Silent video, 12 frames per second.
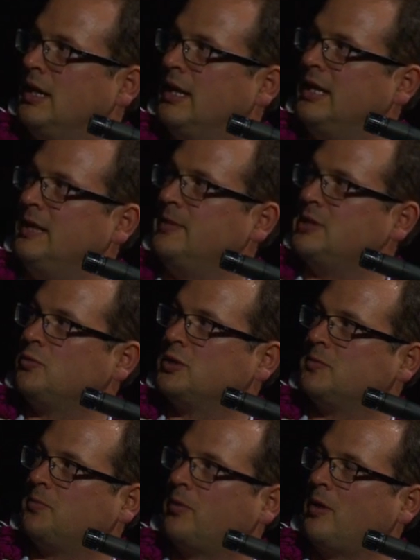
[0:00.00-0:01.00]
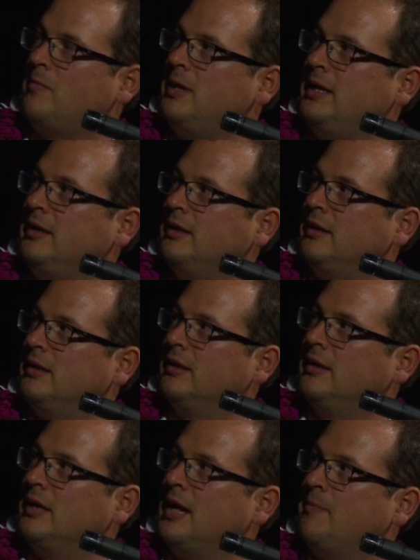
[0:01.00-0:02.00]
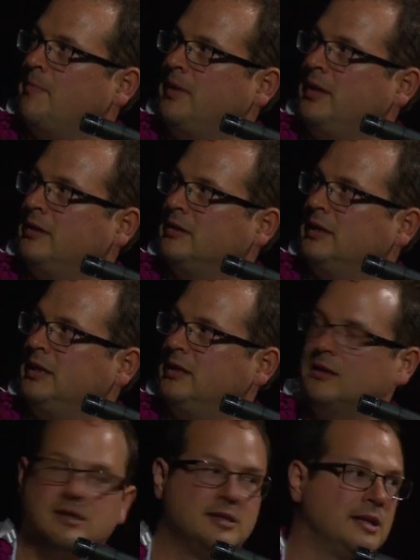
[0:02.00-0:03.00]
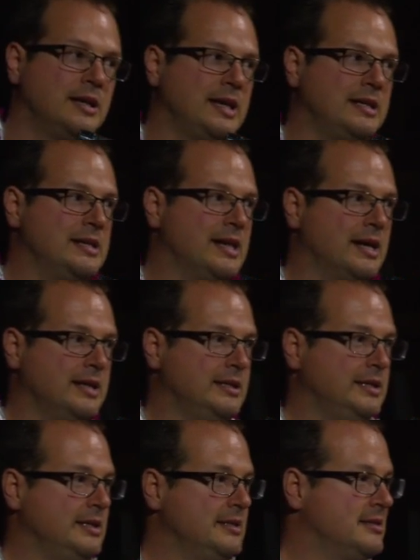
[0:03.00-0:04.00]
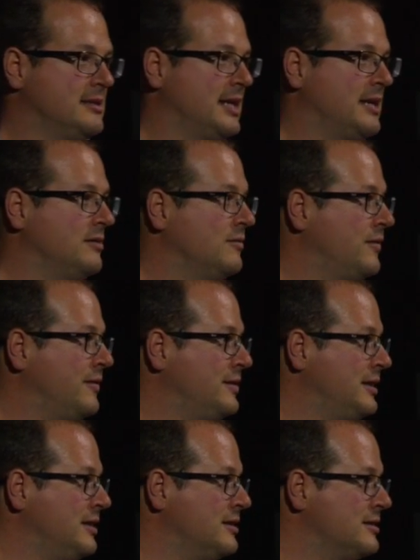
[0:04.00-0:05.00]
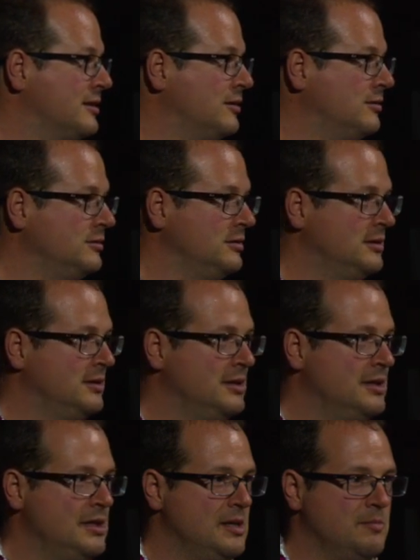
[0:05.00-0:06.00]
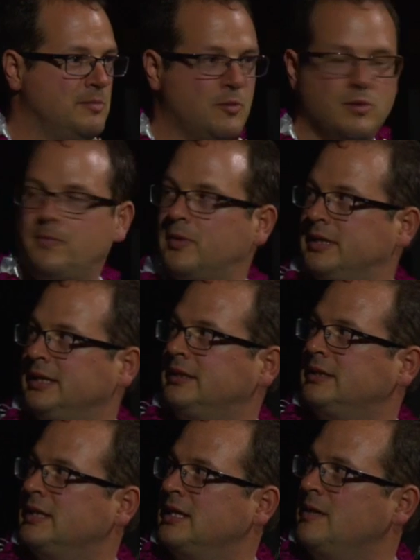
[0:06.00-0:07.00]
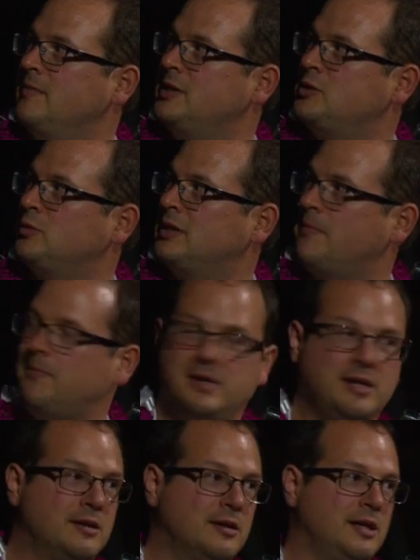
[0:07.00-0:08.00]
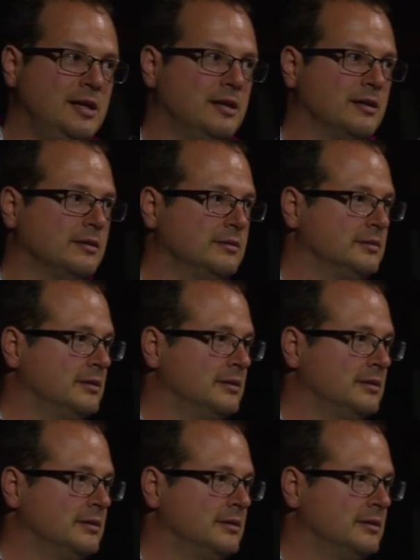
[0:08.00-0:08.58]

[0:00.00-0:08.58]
An image was probably appeared here in the late 90s, 10 or 15 years ago, but we predicted an image would appear here.